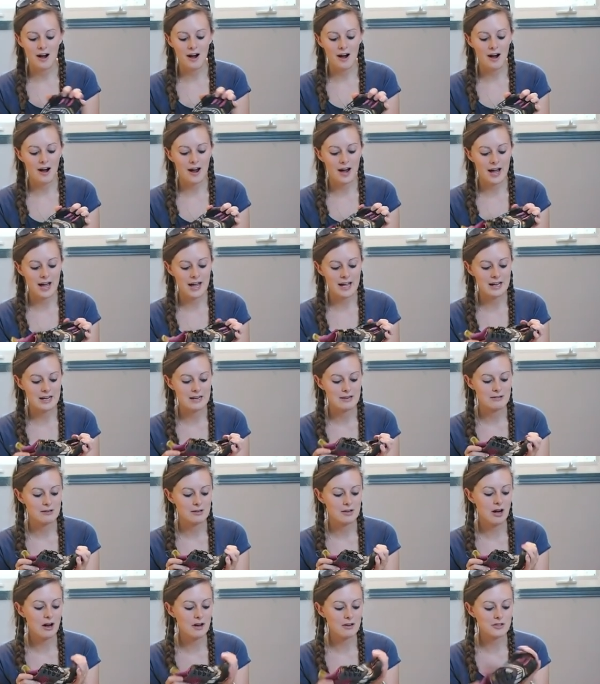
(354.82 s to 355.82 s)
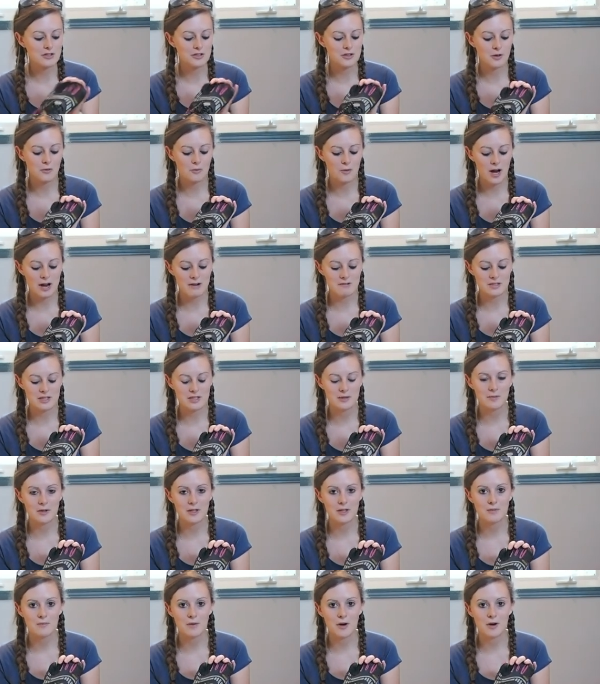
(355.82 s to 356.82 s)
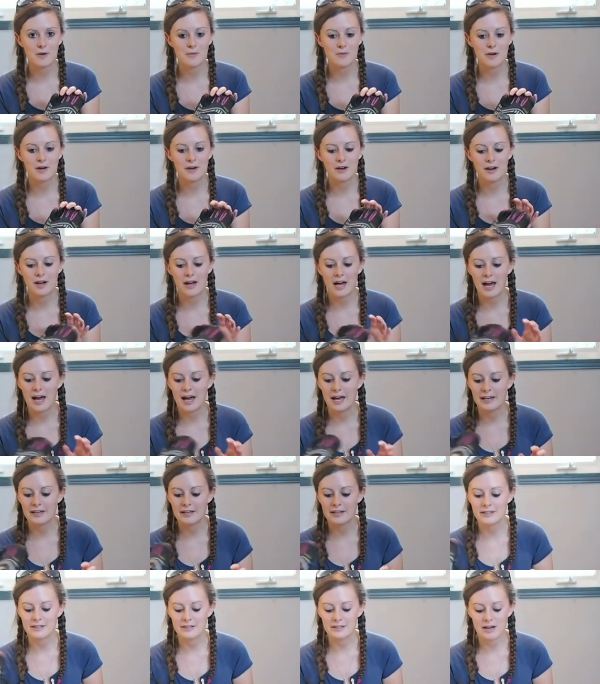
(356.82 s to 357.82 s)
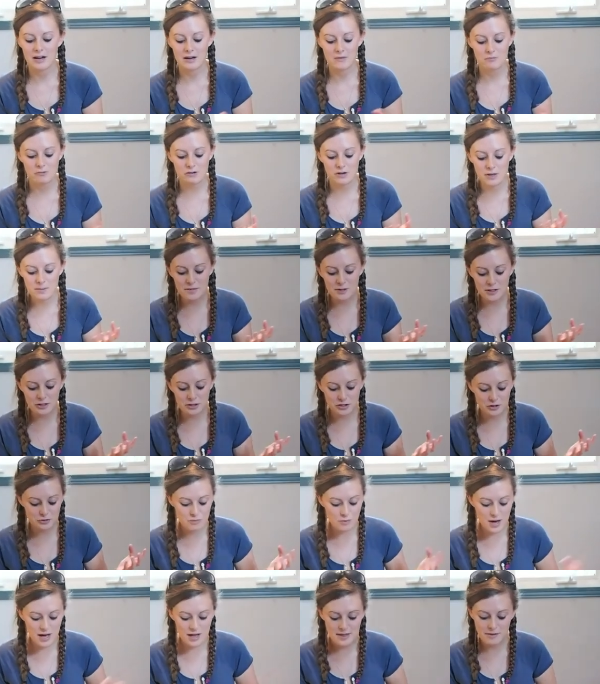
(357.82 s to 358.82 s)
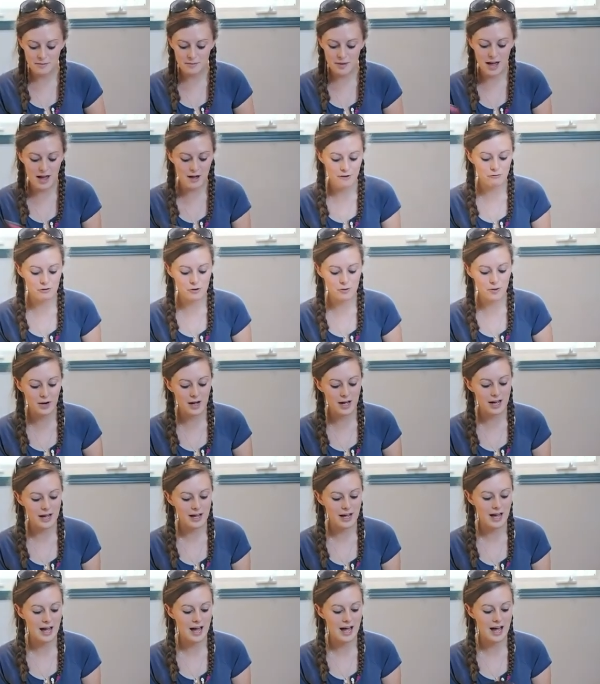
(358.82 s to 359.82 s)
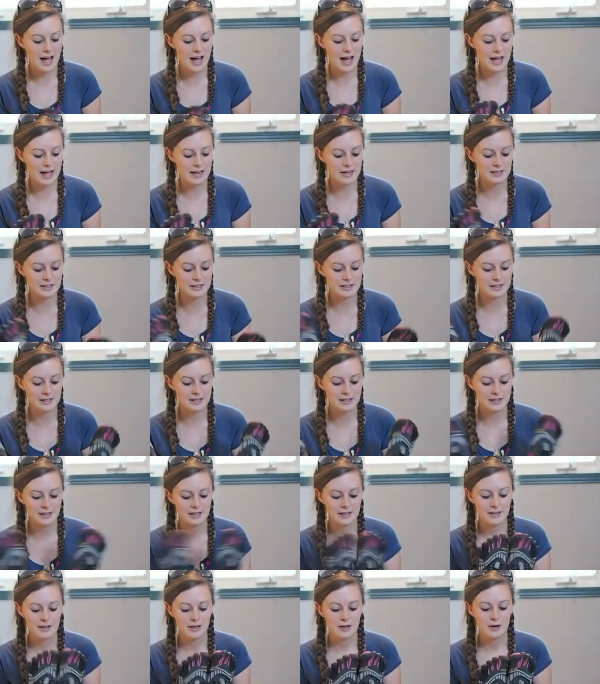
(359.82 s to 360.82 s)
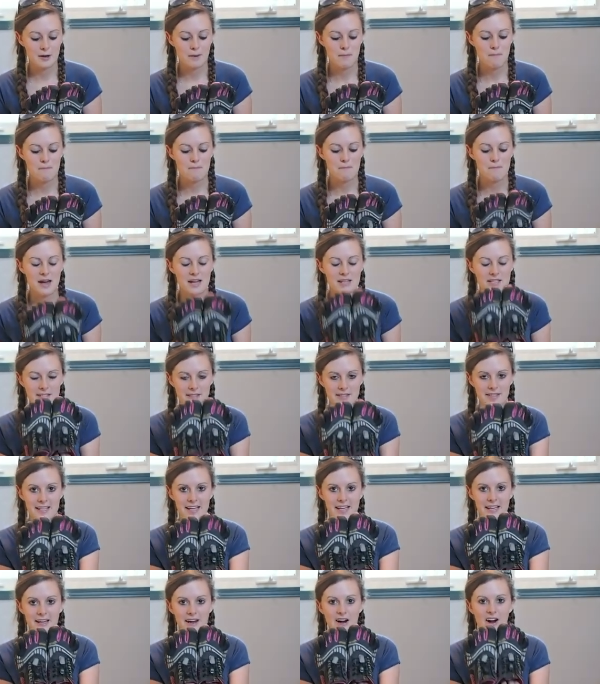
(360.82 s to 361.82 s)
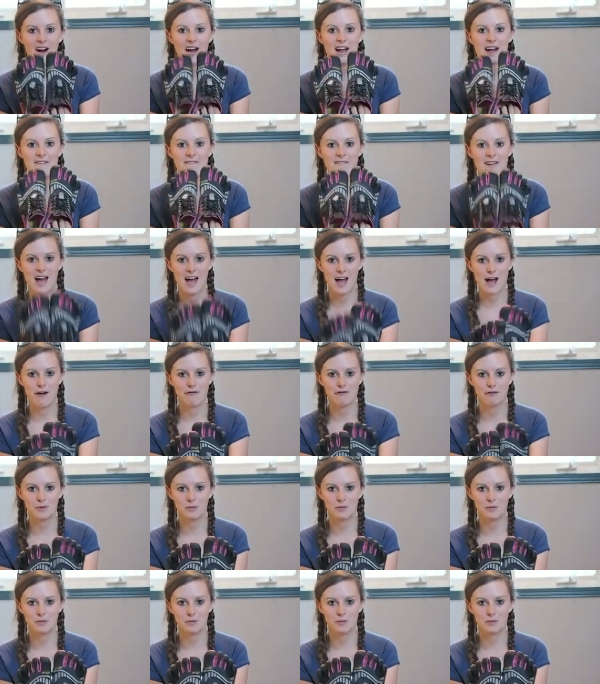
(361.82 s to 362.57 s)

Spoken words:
I can't stop wearing them at the moment, and I pretty much just wear them everywhere, and best thing I have ever